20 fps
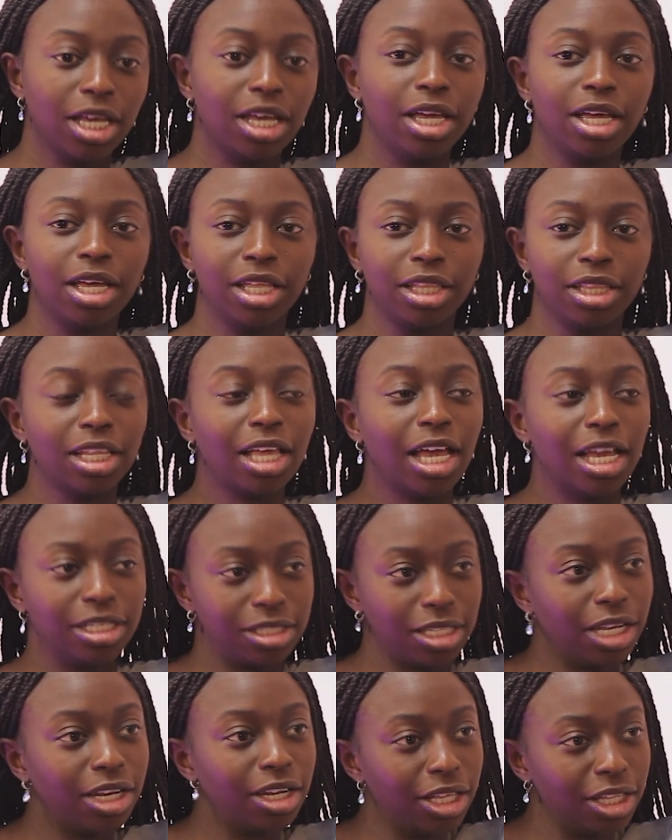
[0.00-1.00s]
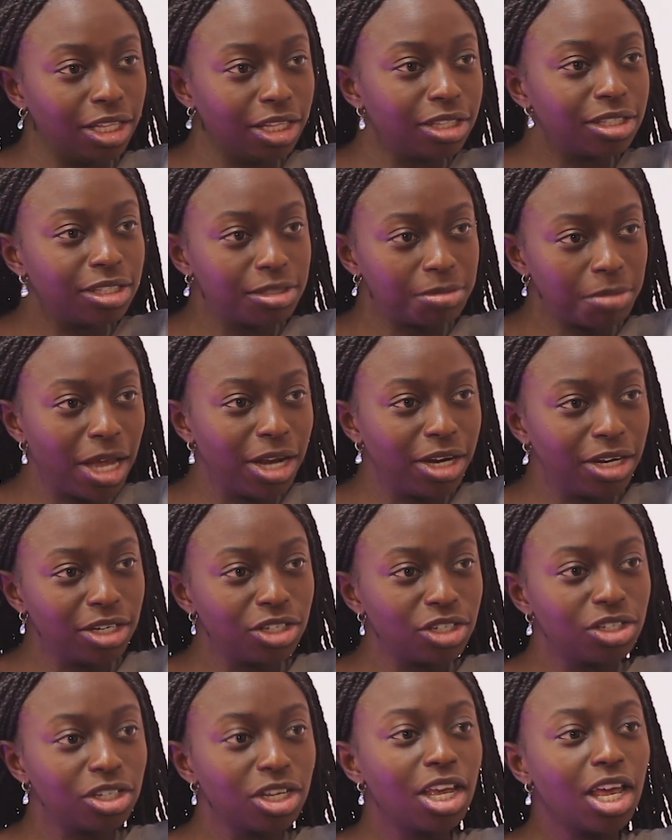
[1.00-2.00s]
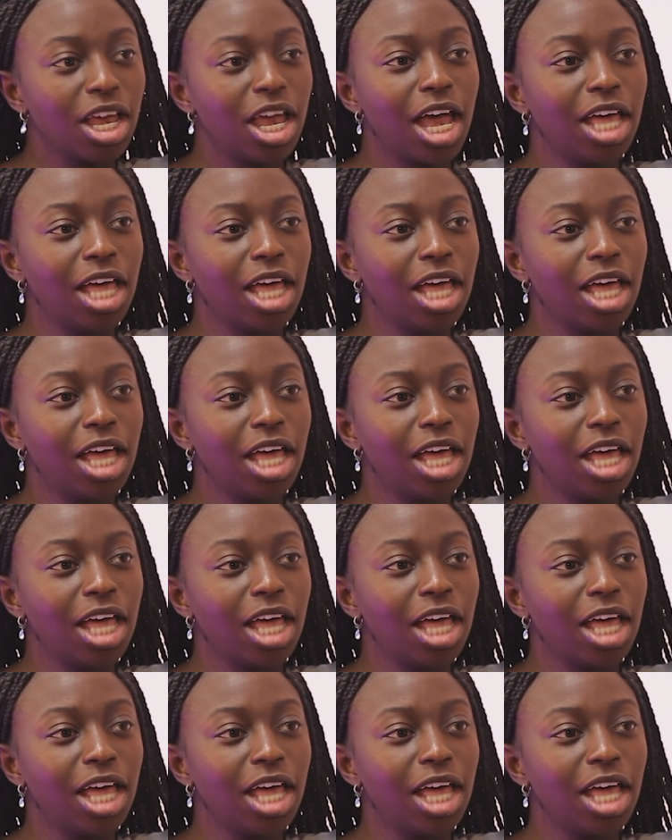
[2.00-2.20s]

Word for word: And I said it in Spanish.